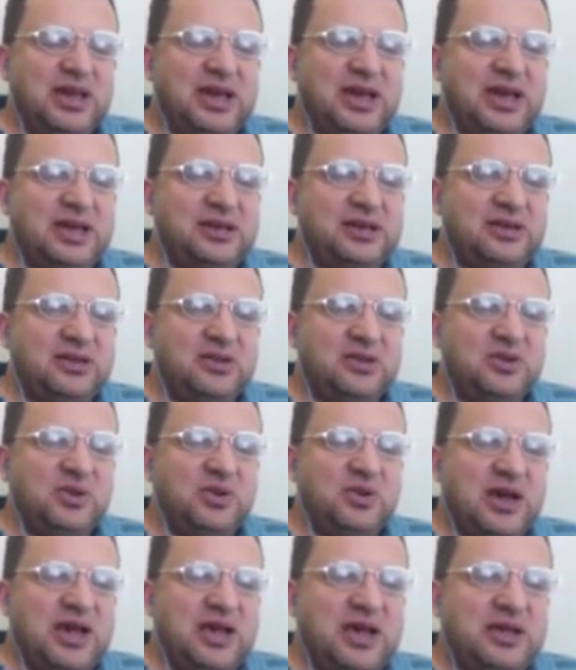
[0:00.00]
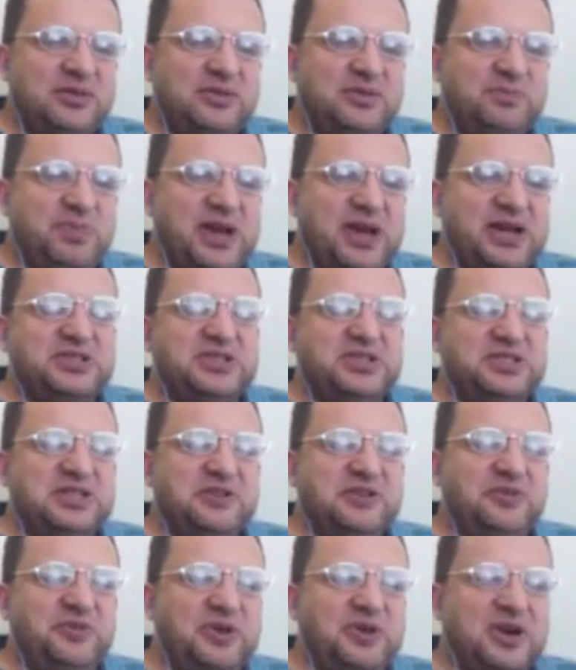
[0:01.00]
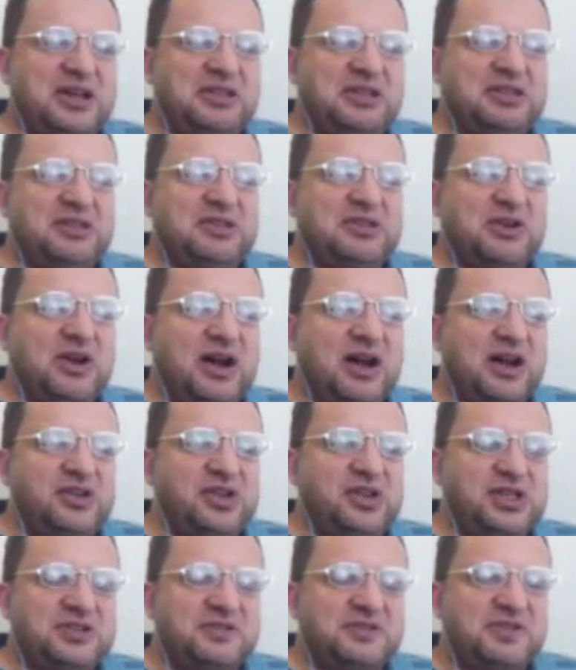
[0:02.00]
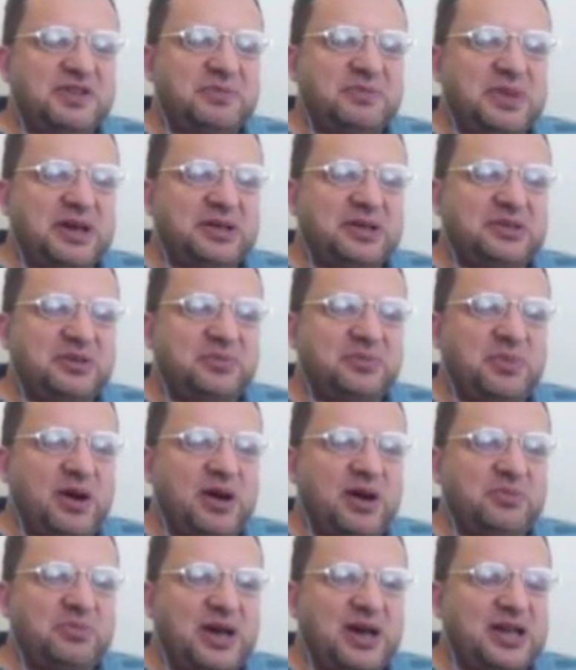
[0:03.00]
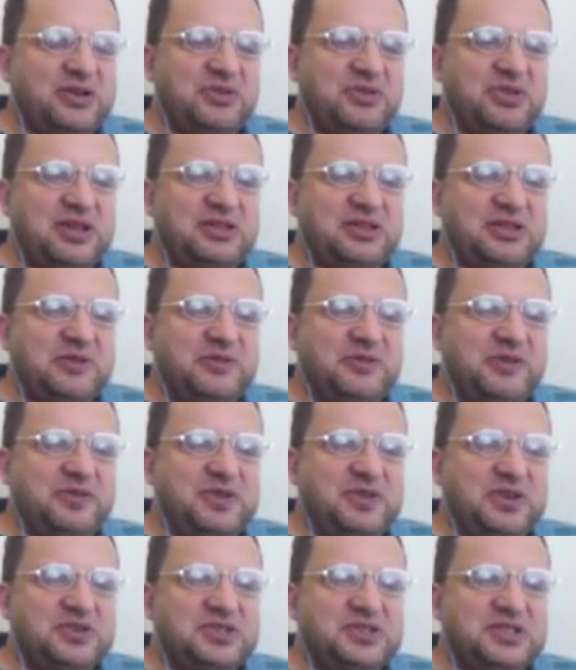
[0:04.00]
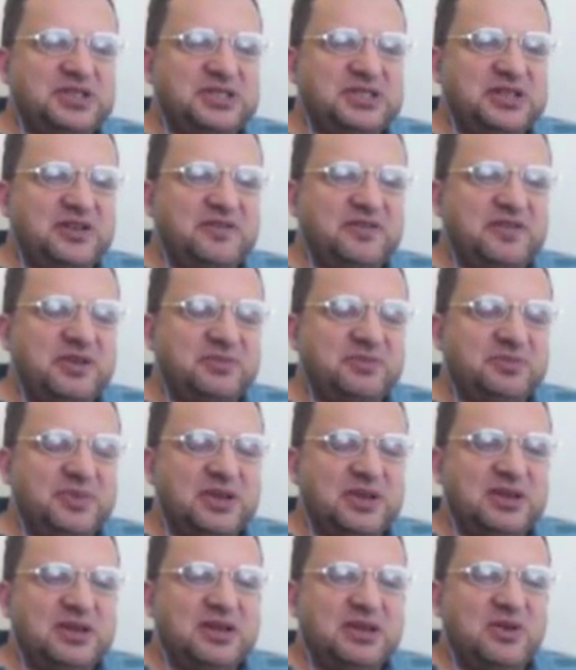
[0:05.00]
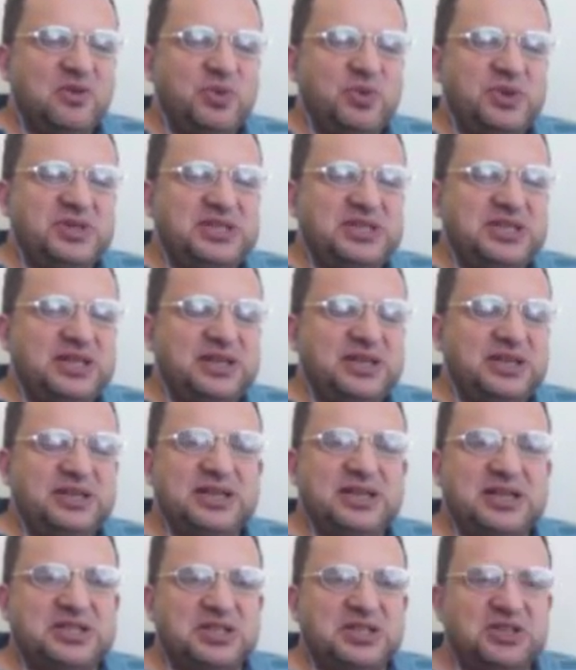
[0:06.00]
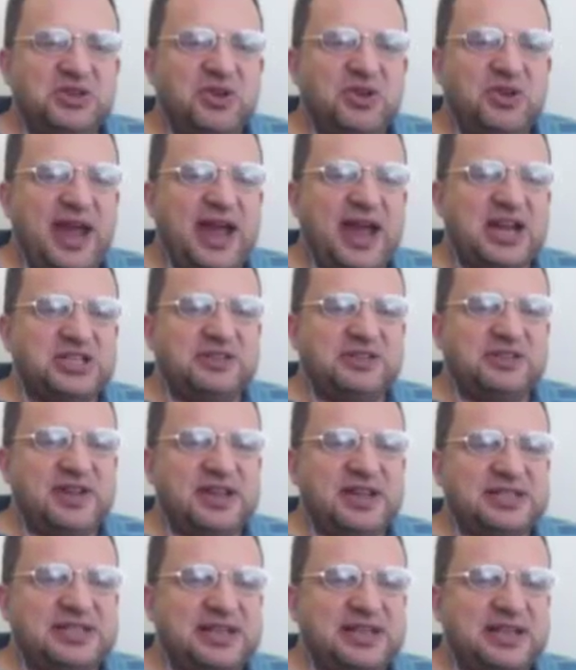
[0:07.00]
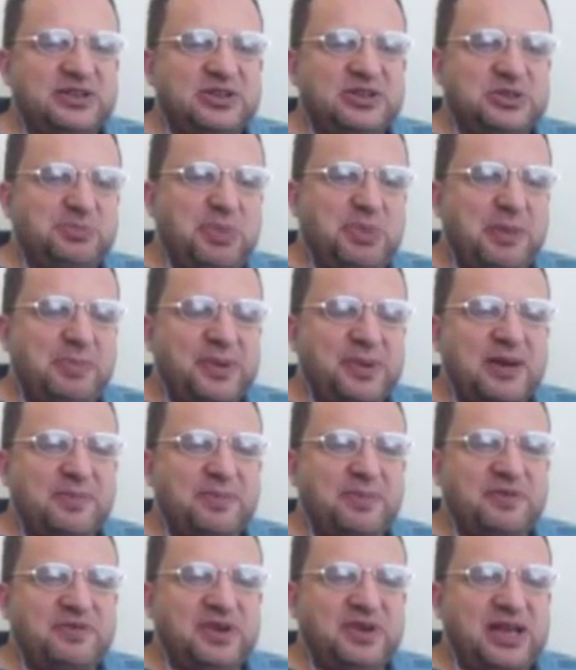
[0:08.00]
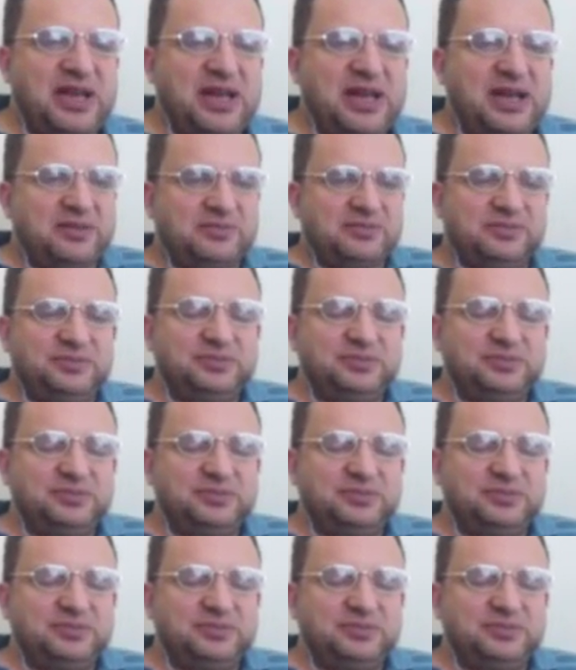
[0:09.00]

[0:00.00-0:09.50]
And I'd beg to differ. I think there are hundreds of them out there, Bob. I don't think there are 50 or 60 of them. We see a dozen new cash advance lenders popping up every day.